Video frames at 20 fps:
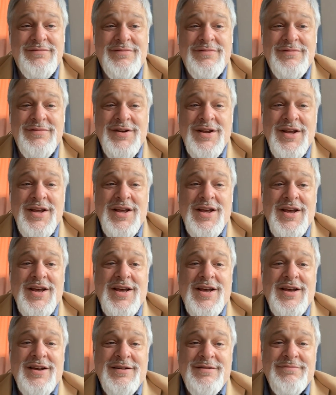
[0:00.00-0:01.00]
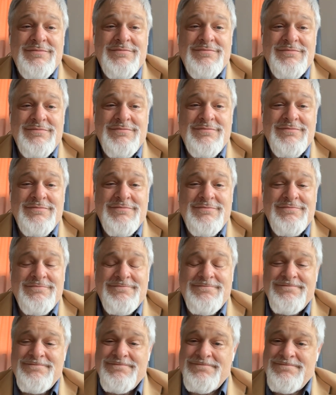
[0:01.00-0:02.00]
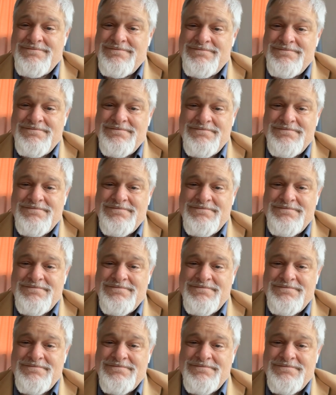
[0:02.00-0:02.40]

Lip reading: No one is speaking in this clip.